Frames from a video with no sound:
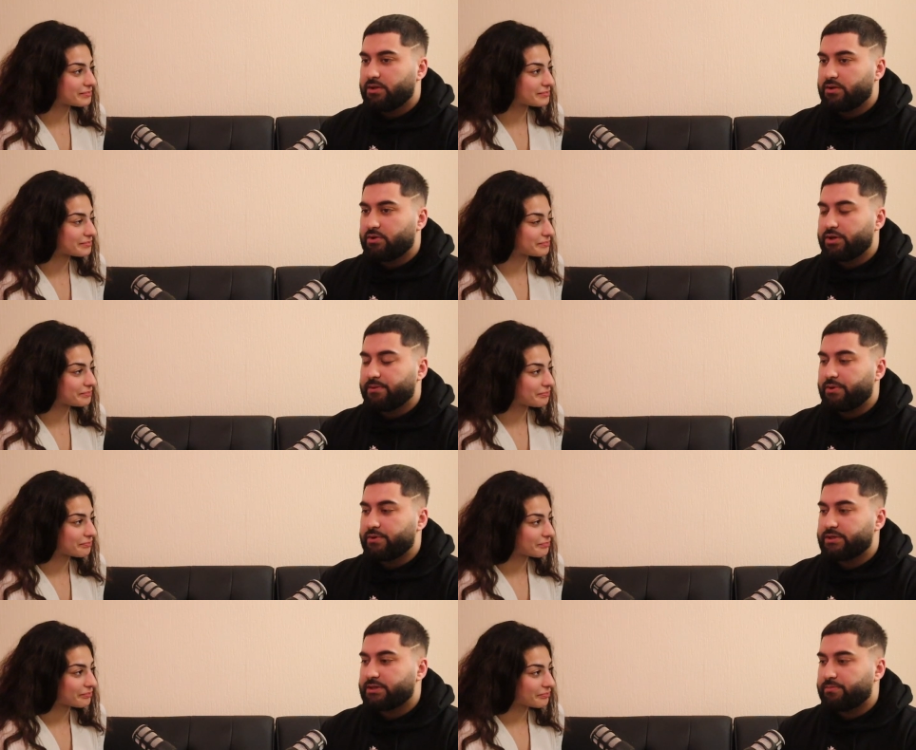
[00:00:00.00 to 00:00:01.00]
Speaker 1: you got your
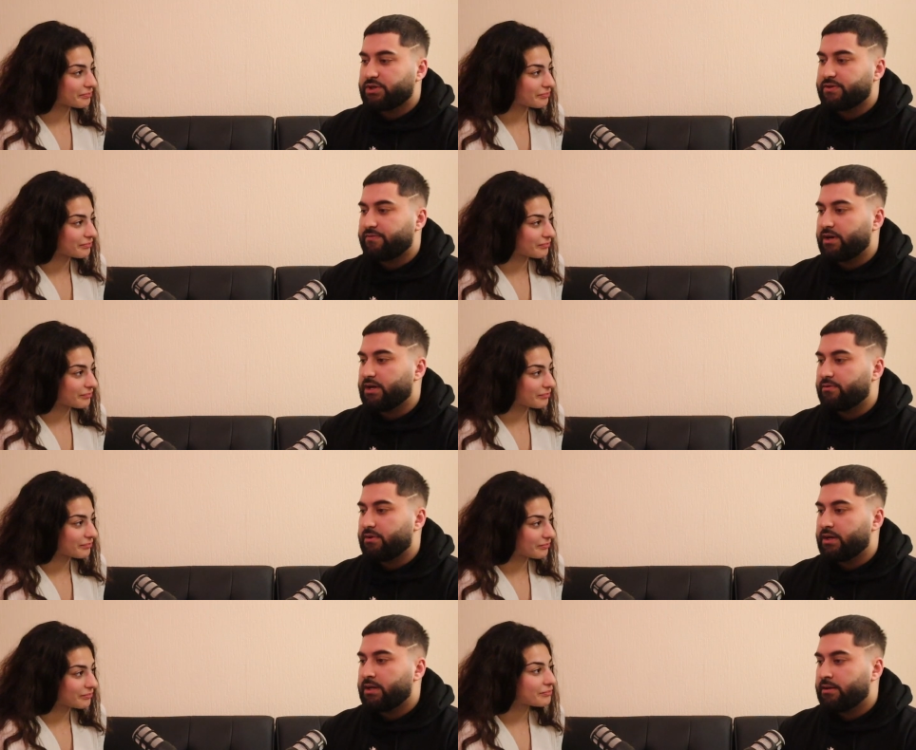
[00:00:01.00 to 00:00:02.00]
opponent's a pressure fighter,
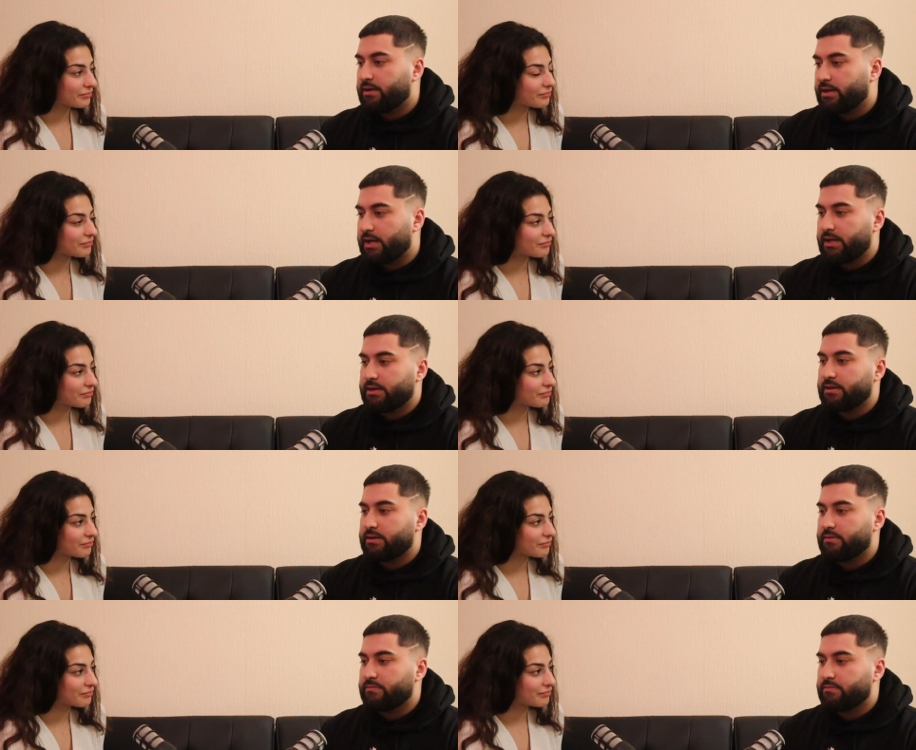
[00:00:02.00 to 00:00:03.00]
right? And
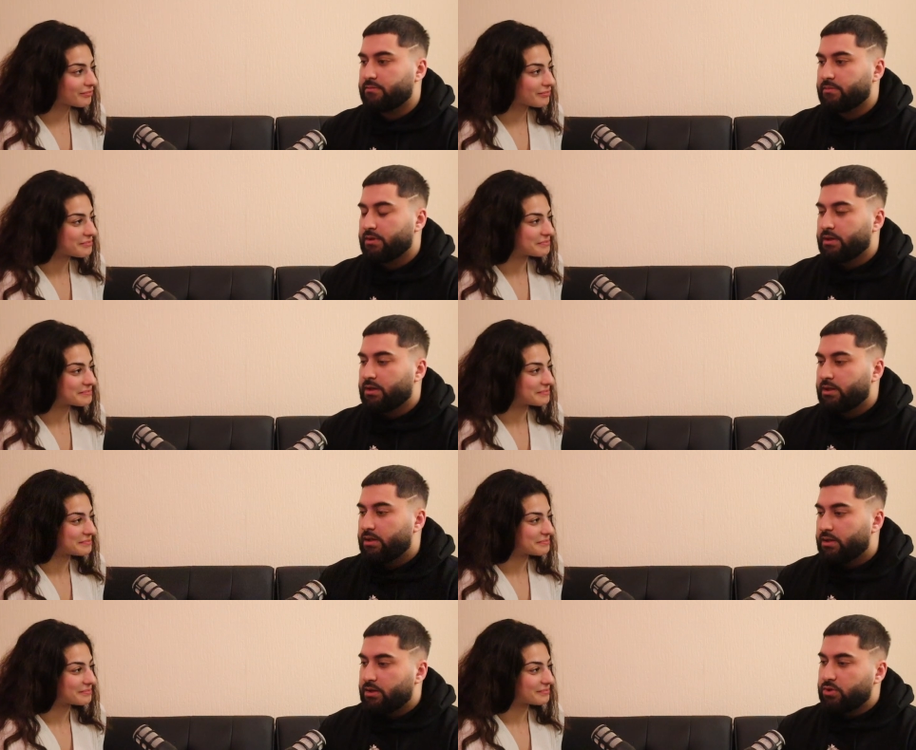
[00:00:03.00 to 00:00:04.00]
um,
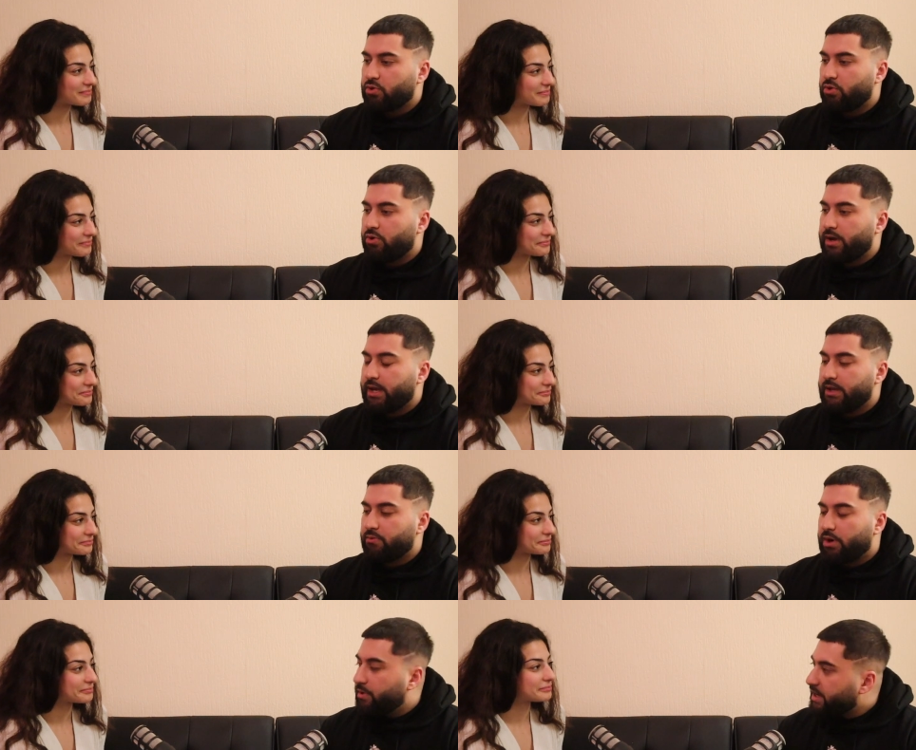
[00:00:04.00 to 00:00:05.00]
you're
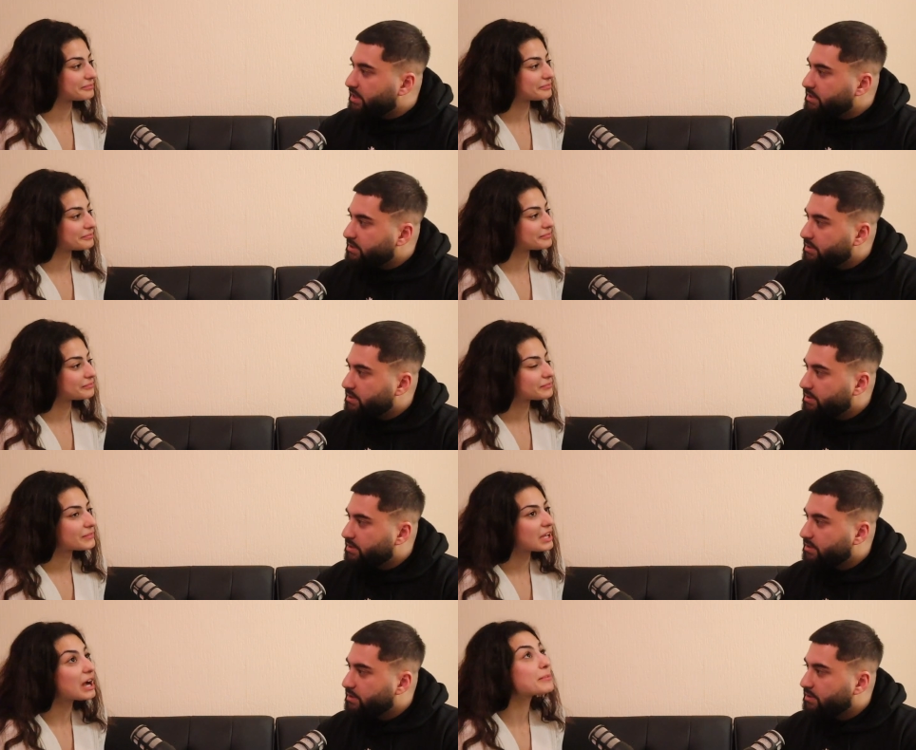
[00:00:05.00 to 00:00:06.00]
a what weight class?
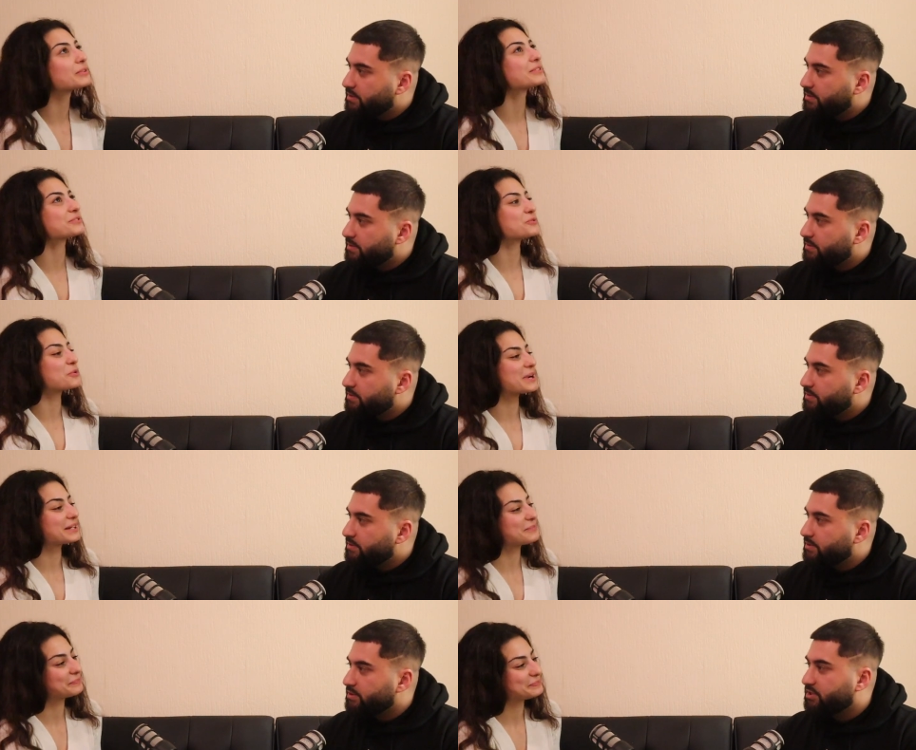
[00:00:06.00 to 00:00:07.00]
Speaker 2: I'm a straw
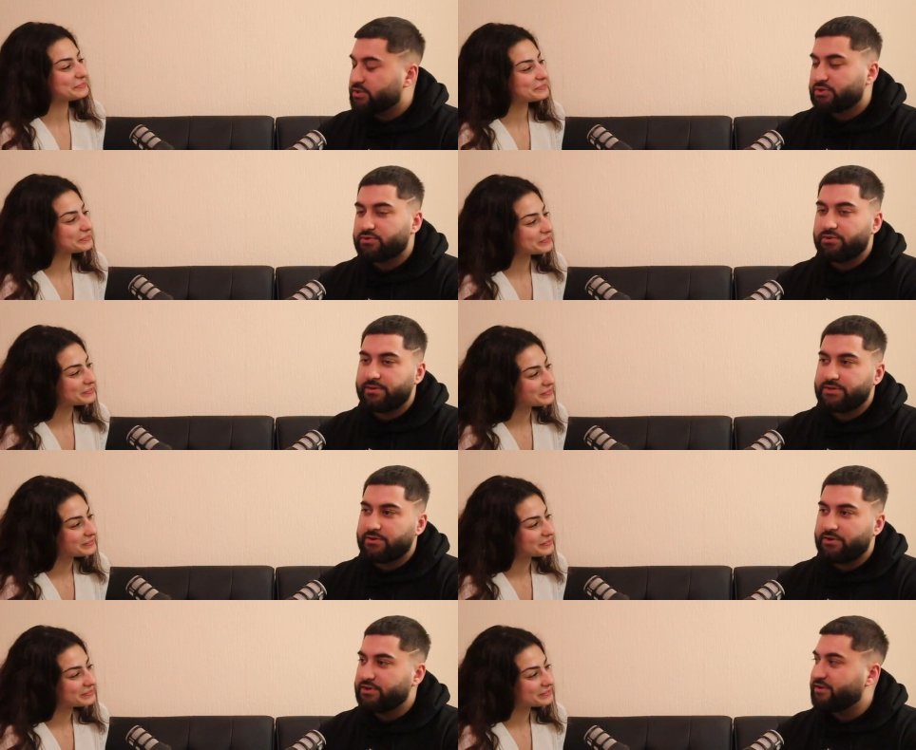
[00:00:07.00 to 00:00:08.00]
weight.
Speaker 1: She's a straw weight,
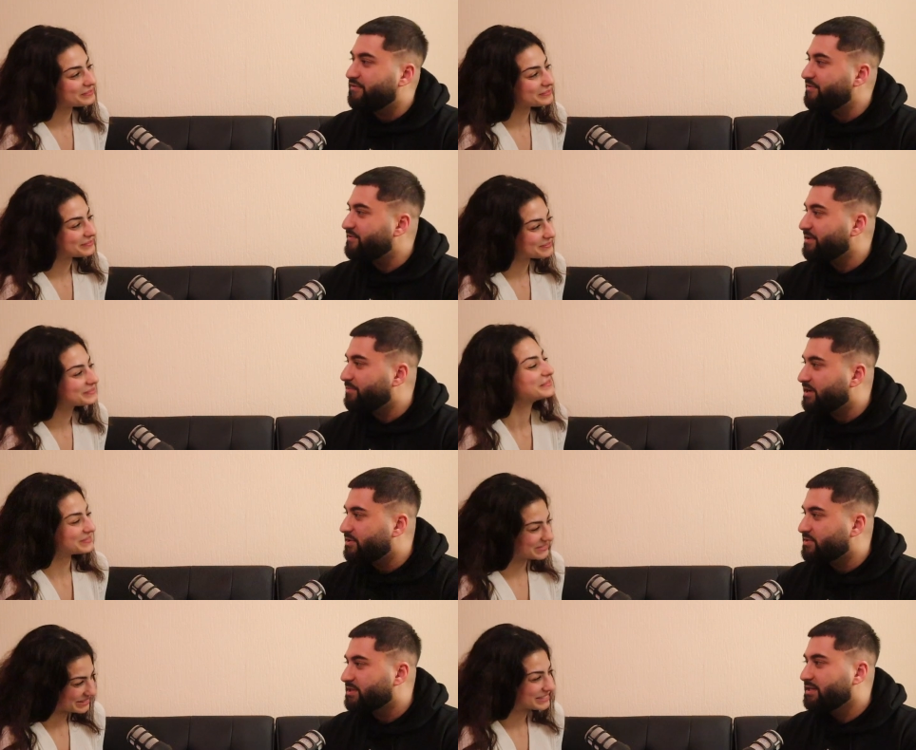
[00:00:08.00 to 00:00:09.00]
so 115
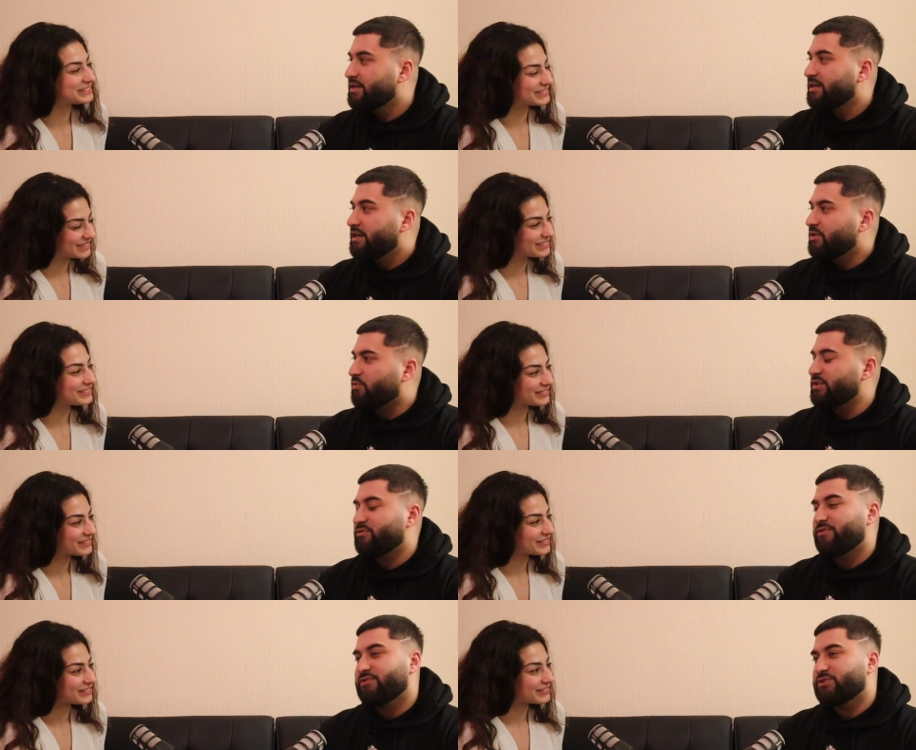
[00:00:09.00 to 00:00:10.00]
pounds. You're
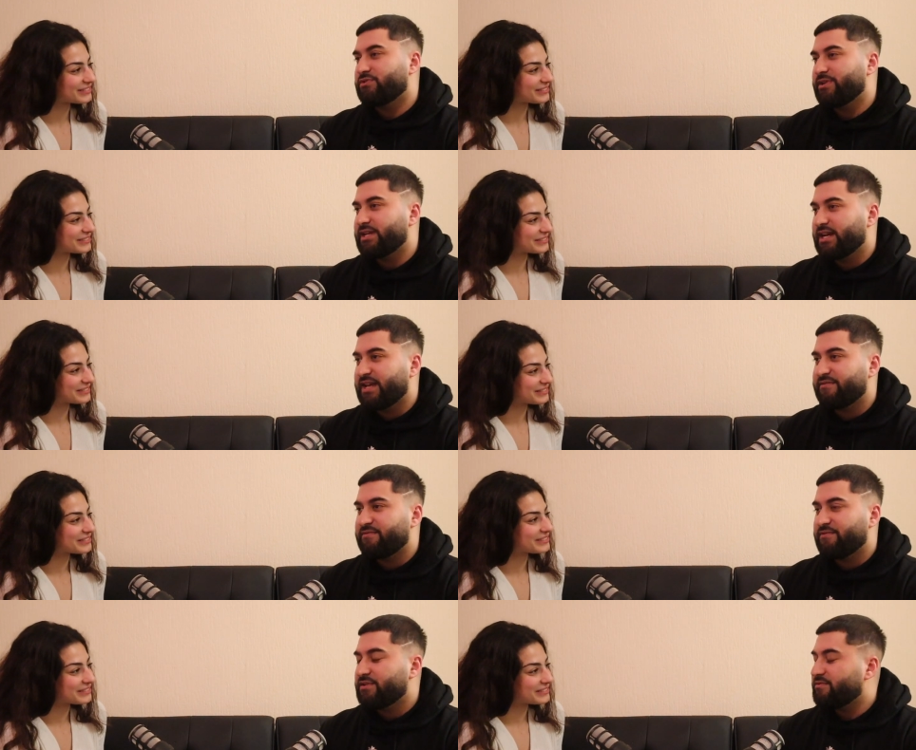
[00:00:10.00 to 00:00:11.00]
quite tall for straw. You're
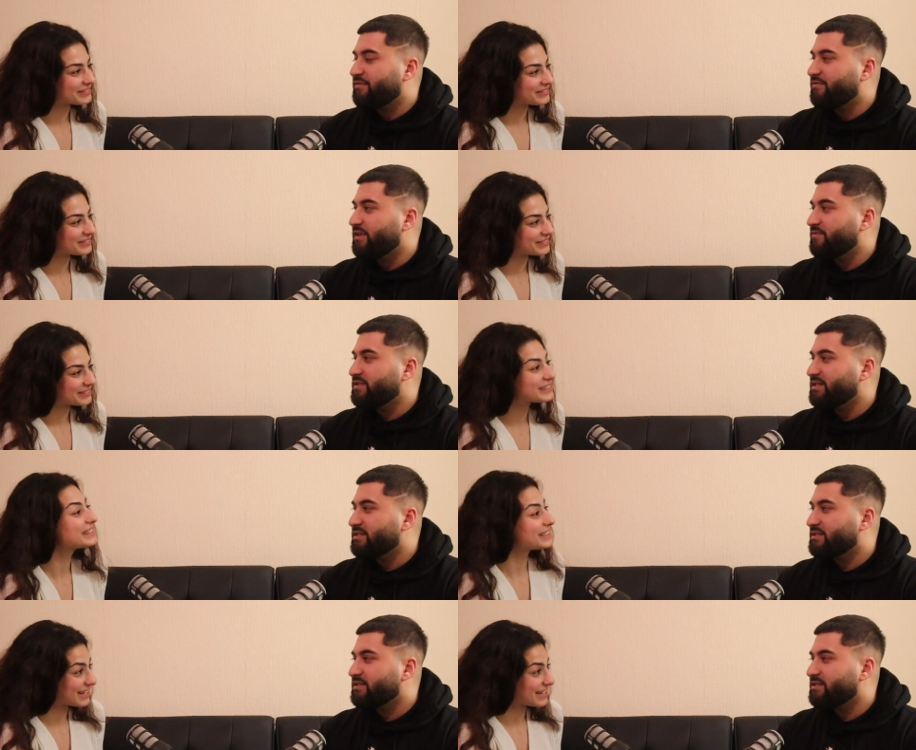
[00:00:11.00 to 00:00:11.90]
like what? You're around five six.